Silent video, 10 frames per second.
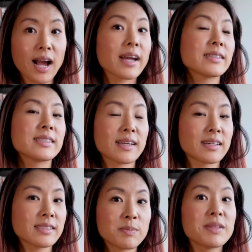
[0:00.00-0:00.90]
I
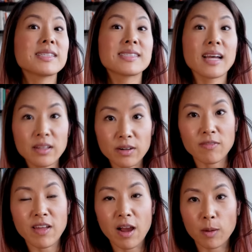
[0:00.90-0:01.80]
decided to be the seller
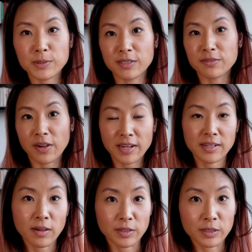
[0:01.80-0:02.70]
of that option for
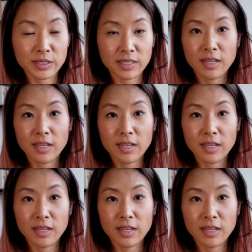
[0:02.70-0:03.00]
$80.